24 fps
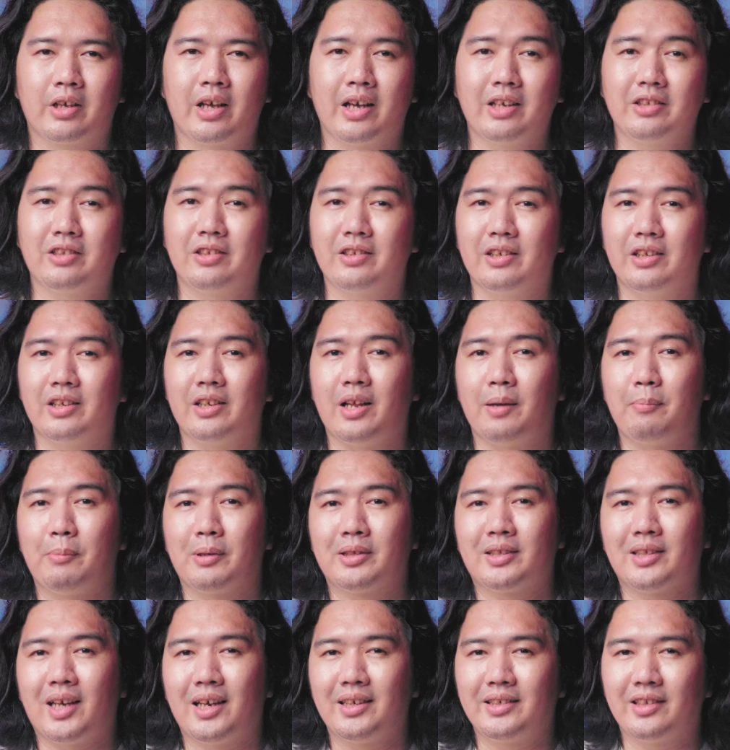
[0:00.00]
Kingston and
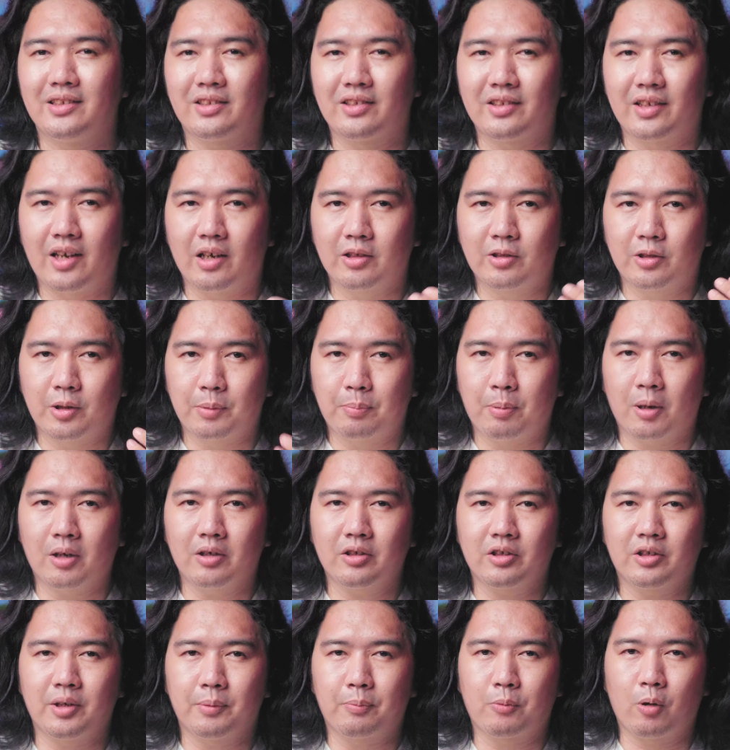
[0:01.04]
MSI just announced their
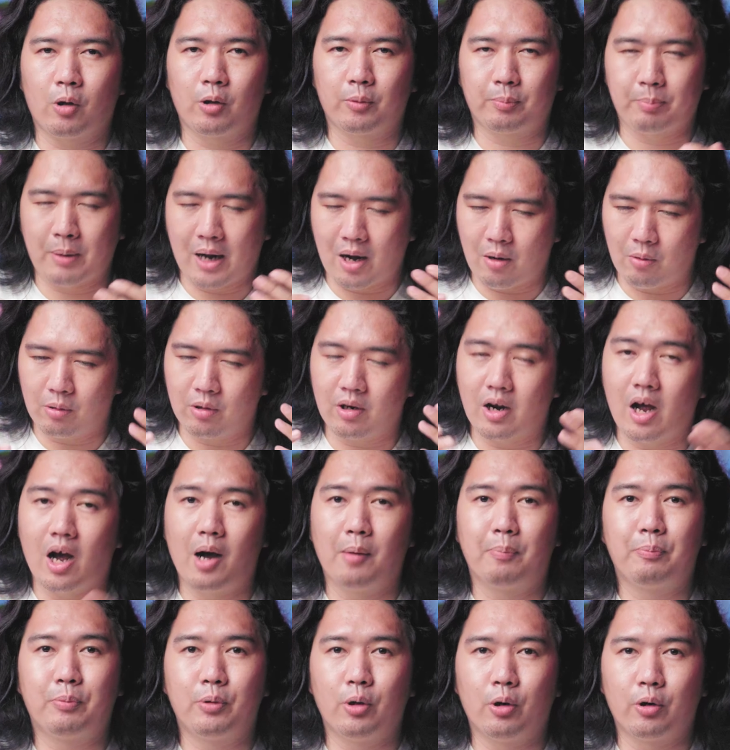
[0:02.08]
partnership called Power
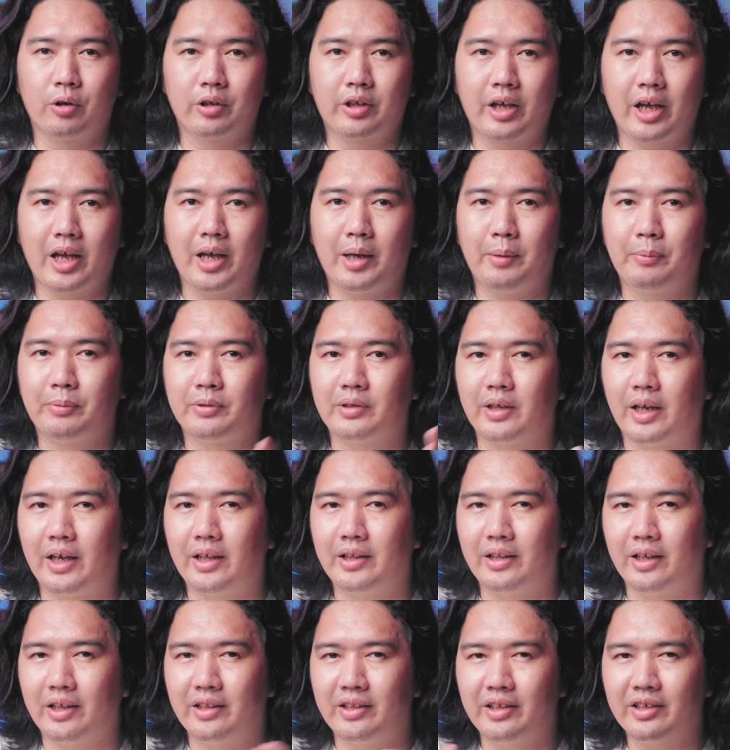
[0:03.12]
Up Your Games
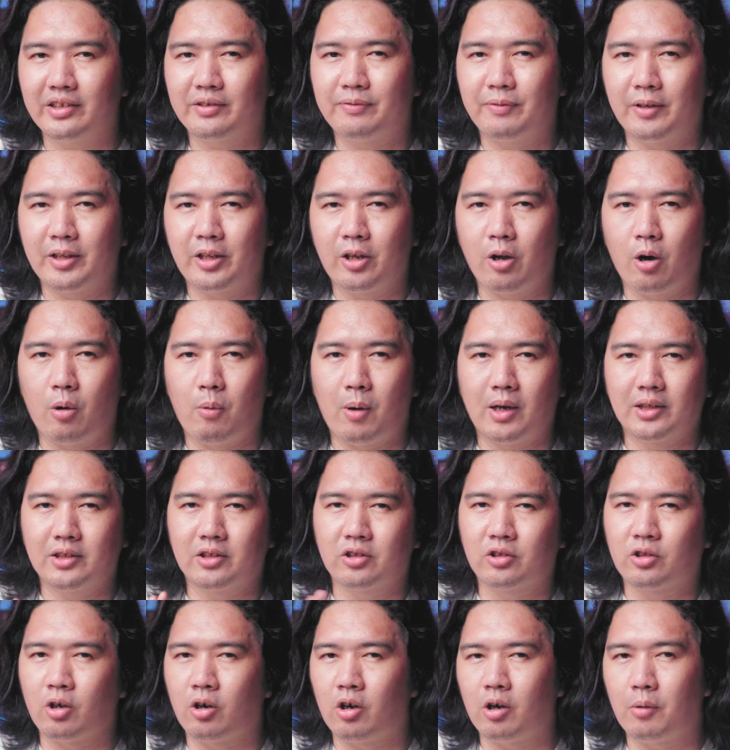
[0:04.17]
and in this video I want
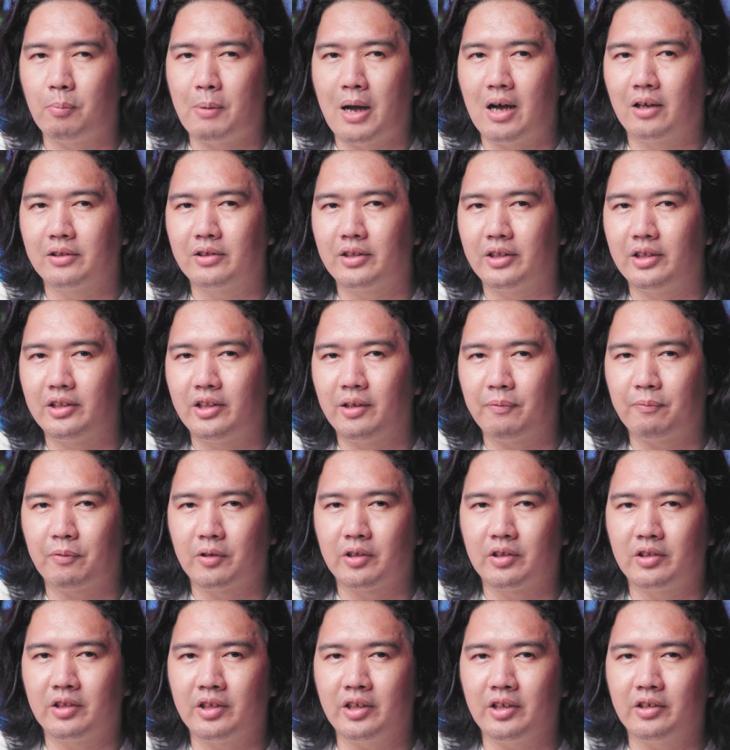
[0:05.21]
to talk about the
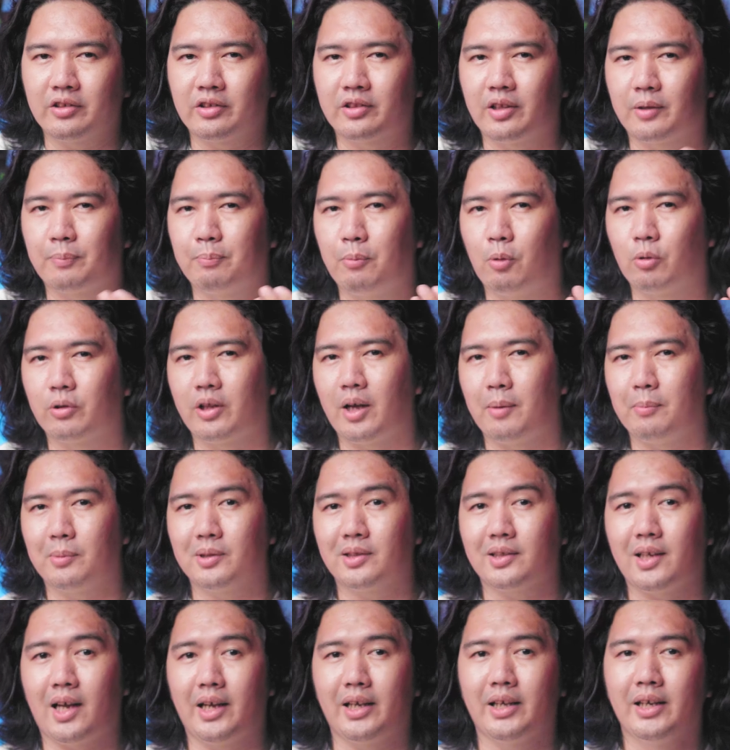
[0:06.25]
different tiers that both
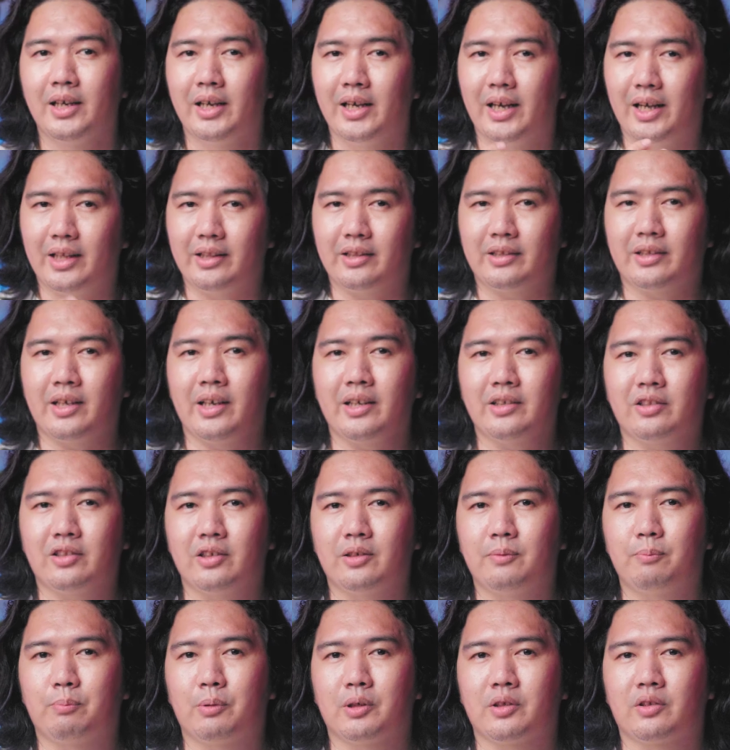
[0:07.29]
MSI and
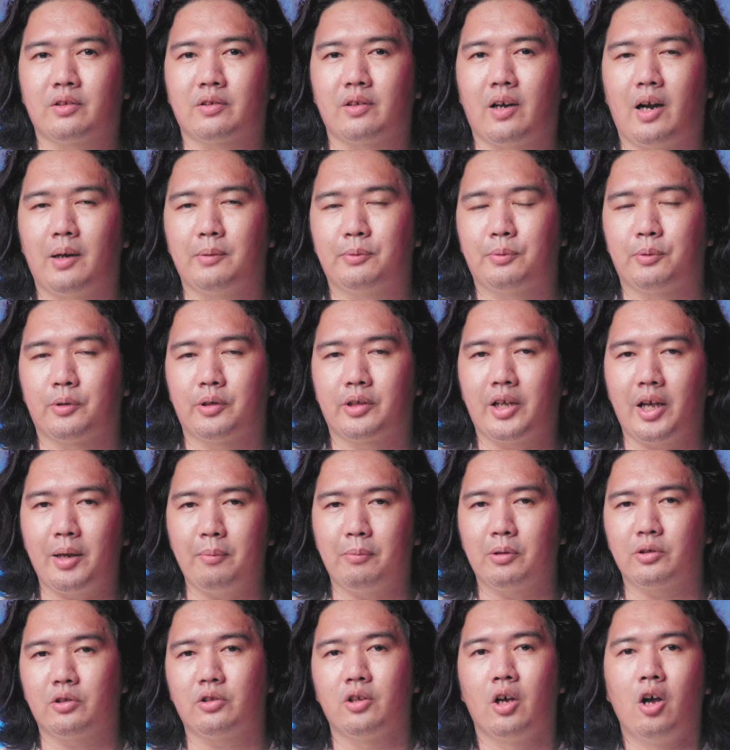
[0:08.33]
Kingston prescribes for
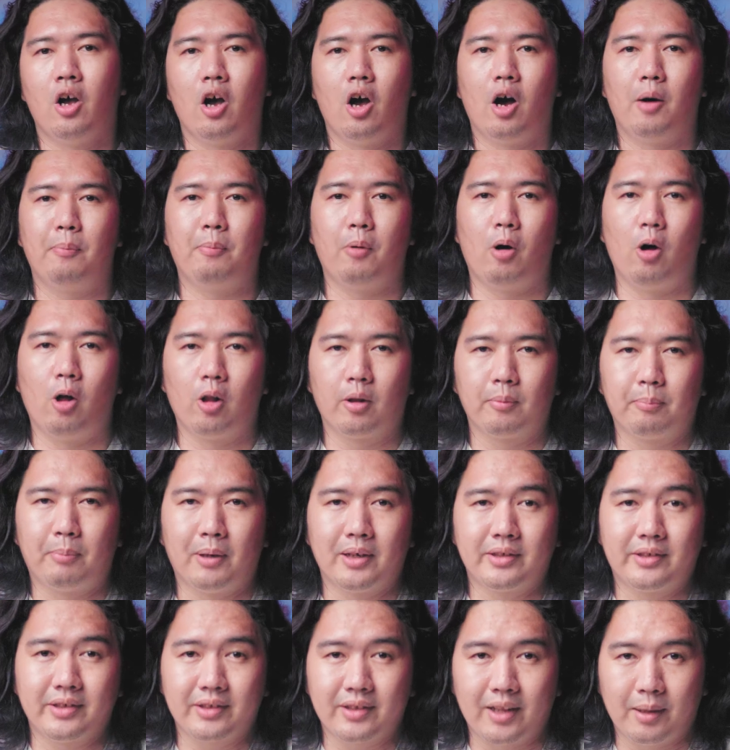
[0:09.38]
gamers of all
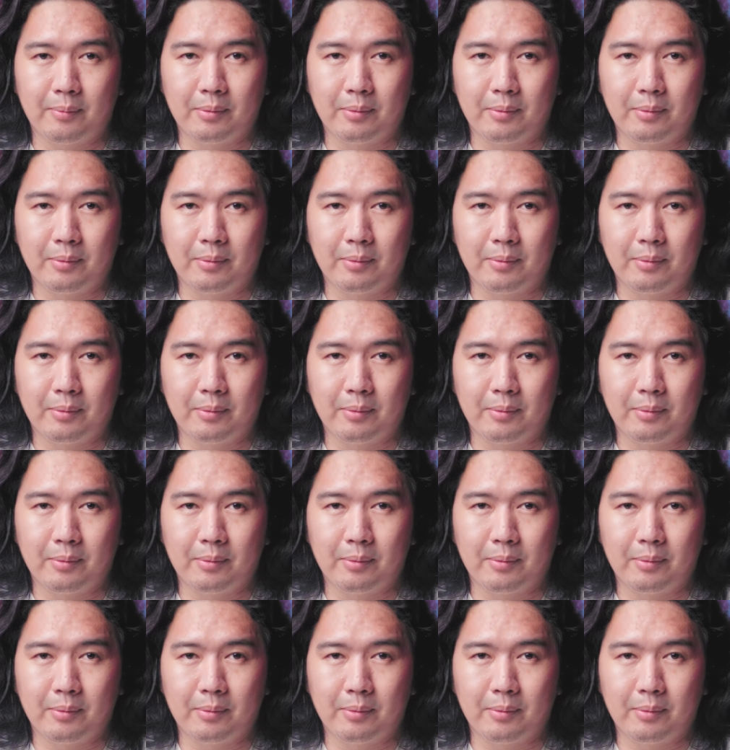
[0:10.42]
budget